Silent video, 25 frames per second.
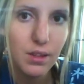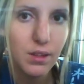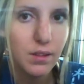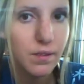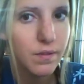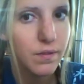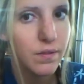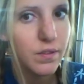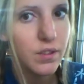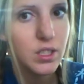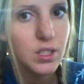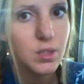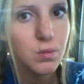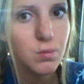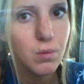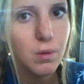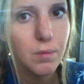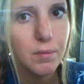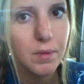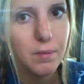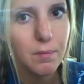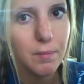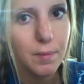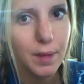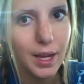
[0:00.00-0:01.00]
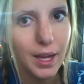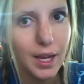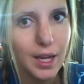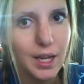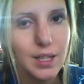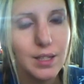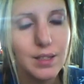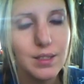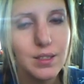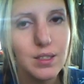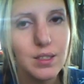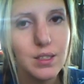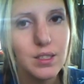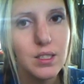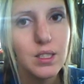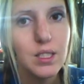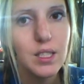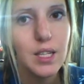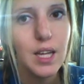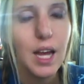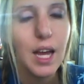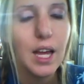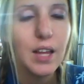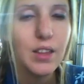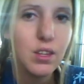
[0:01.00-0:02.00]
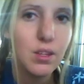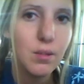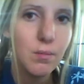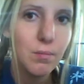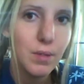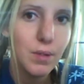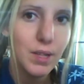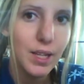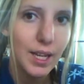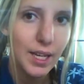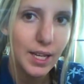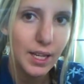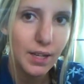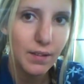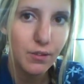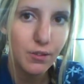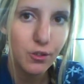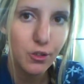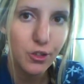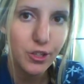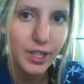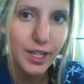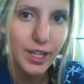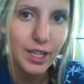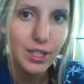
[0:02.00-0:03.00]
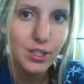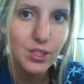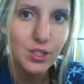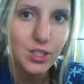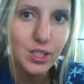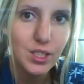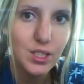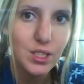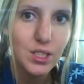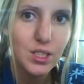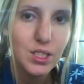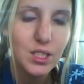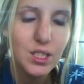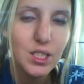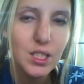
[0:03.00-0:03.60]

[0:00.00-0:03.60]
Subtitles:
and the first woman made at the beginning of creation.